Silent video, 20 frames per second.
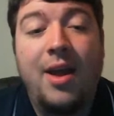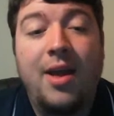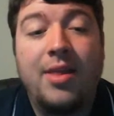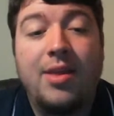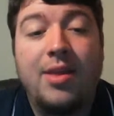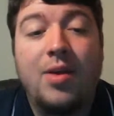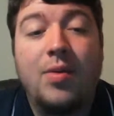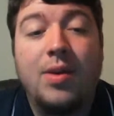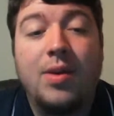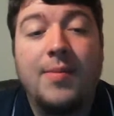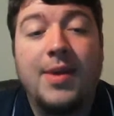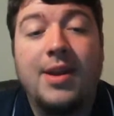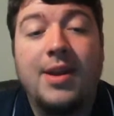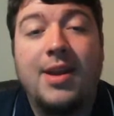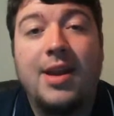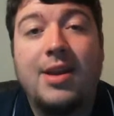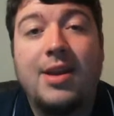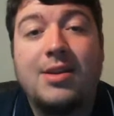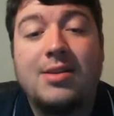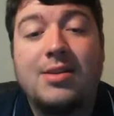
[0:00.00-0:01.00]
The only
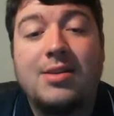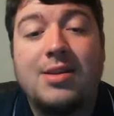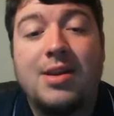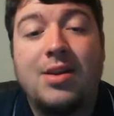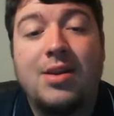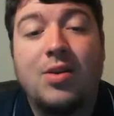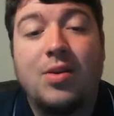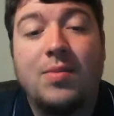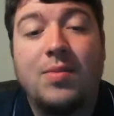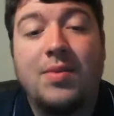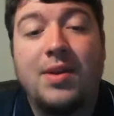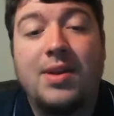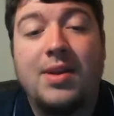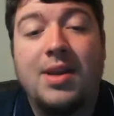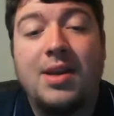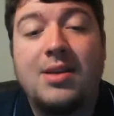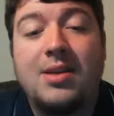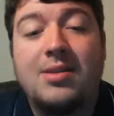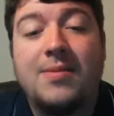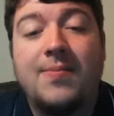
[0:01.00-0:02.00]
medications that he normally
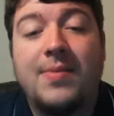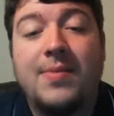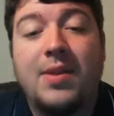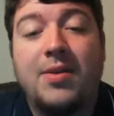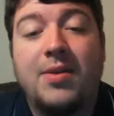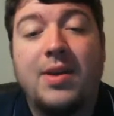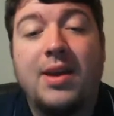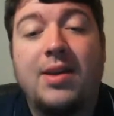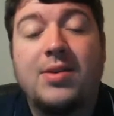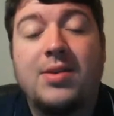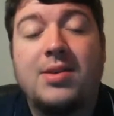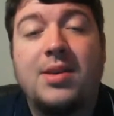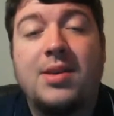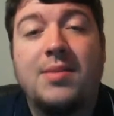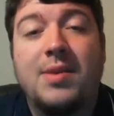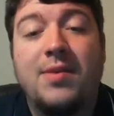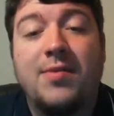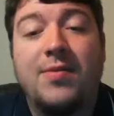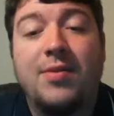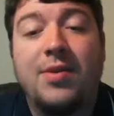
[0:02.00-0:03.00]
takes are
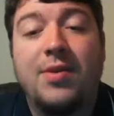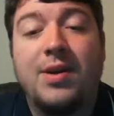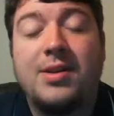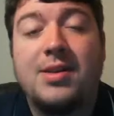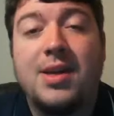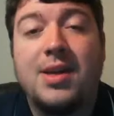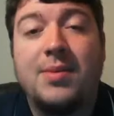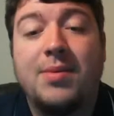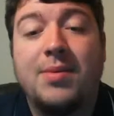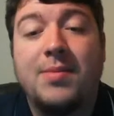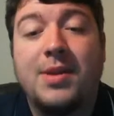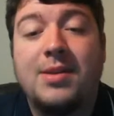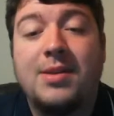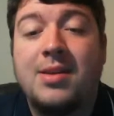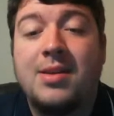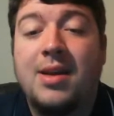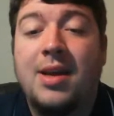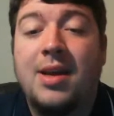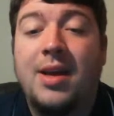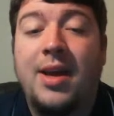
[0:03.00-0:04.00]
calcium and fluoride
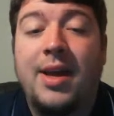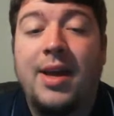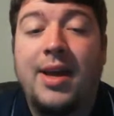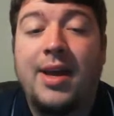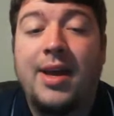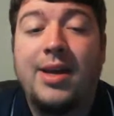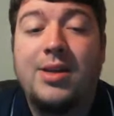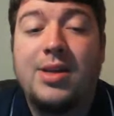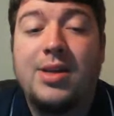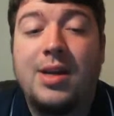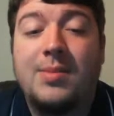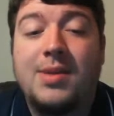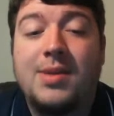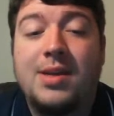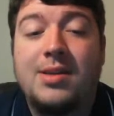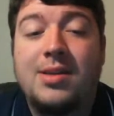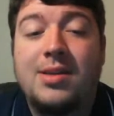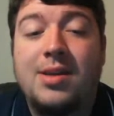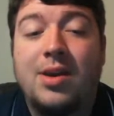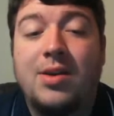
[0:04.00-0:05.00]
supplements, and James
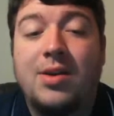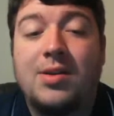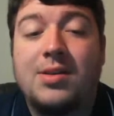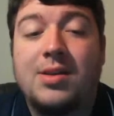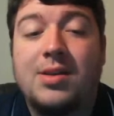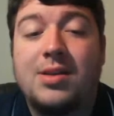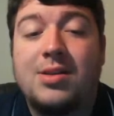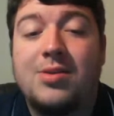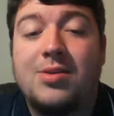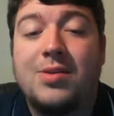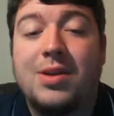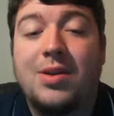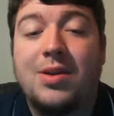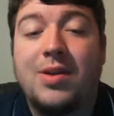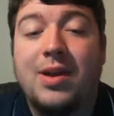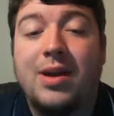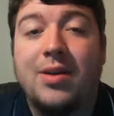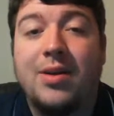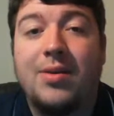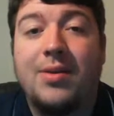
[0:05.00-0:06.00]
has a younger sister in
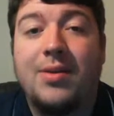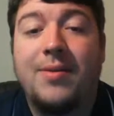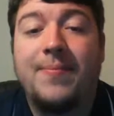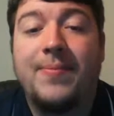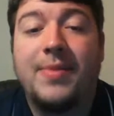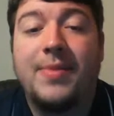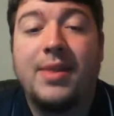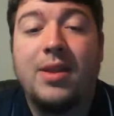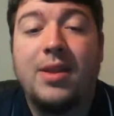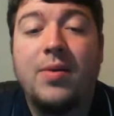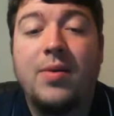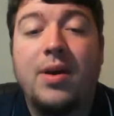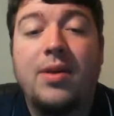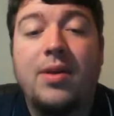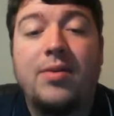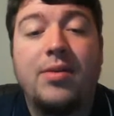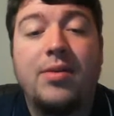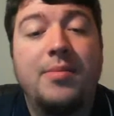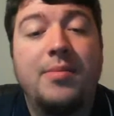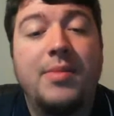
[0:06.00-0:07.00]
good health. No
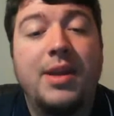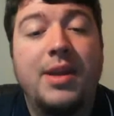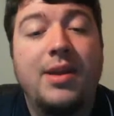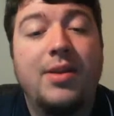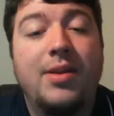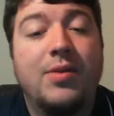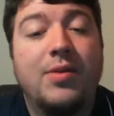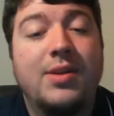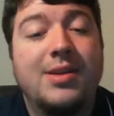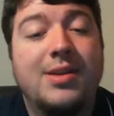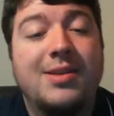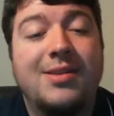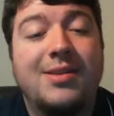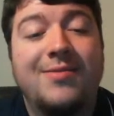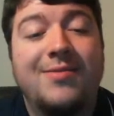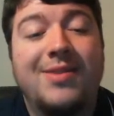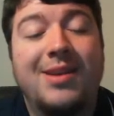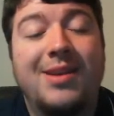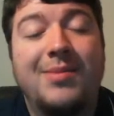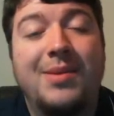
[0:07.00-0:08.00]
other immediate or
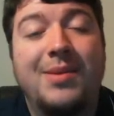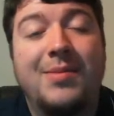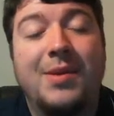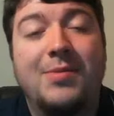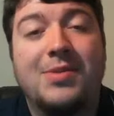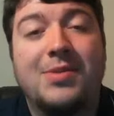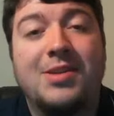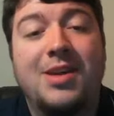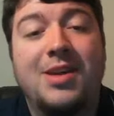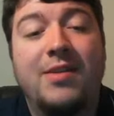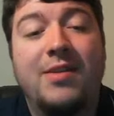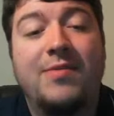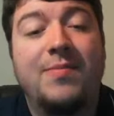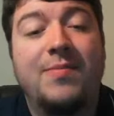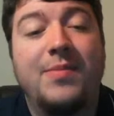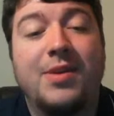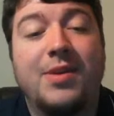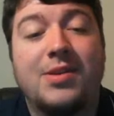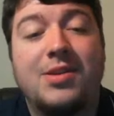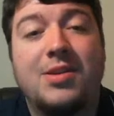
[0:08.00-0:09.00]
distant family members have
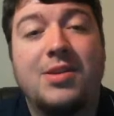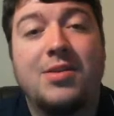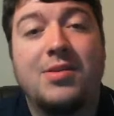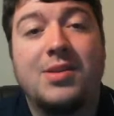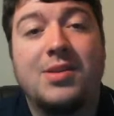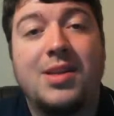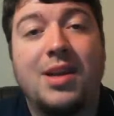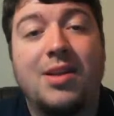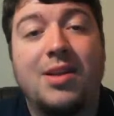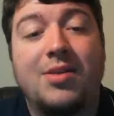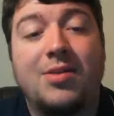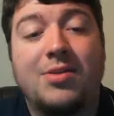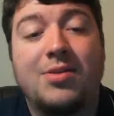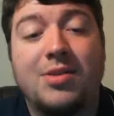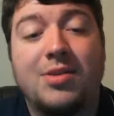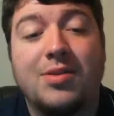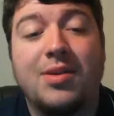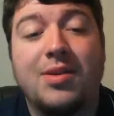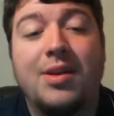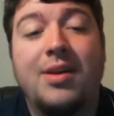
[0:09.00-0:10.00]

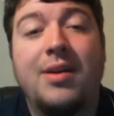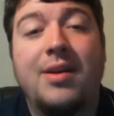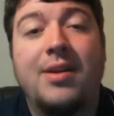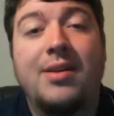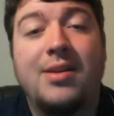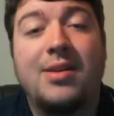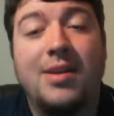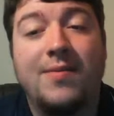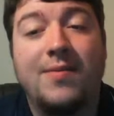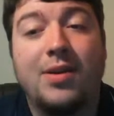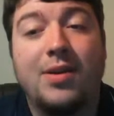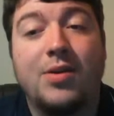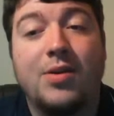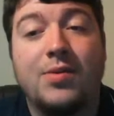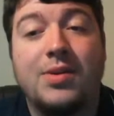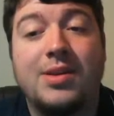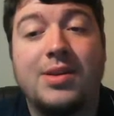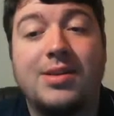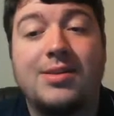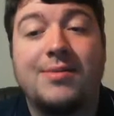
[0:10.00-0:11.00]
musculoskeletal
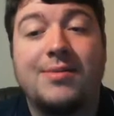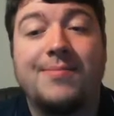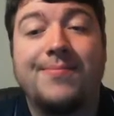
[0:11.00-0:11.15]
difficulties.